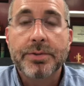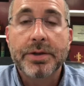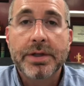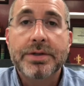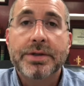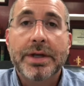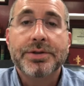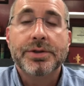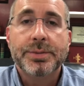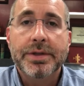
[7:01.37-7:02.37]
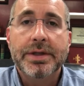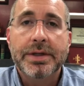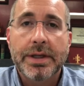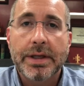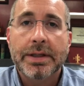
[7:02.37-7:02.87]
get a chance to speak
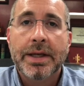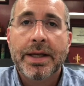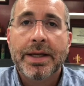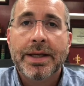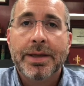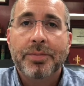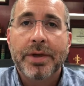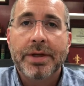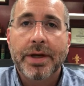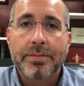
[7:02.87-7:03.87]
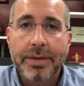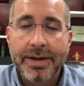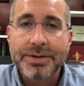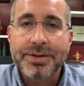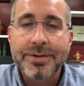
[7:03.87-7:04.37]
again, may God
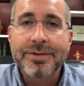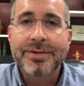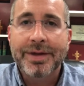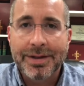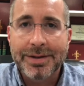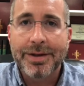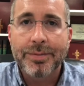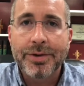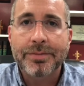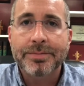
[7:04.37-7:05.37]
bless you and keep you.